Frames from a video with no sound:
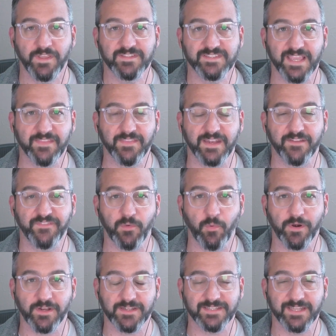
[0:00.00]
saying that if they
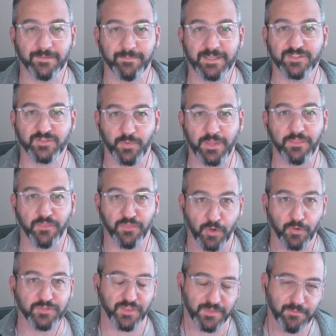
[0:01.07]
wanted to take a big swing, those
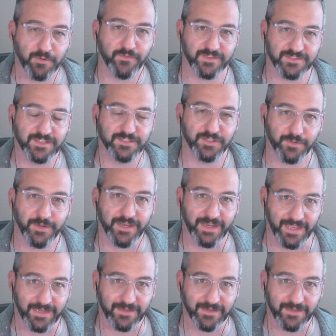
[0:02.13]
are the movies to do it in.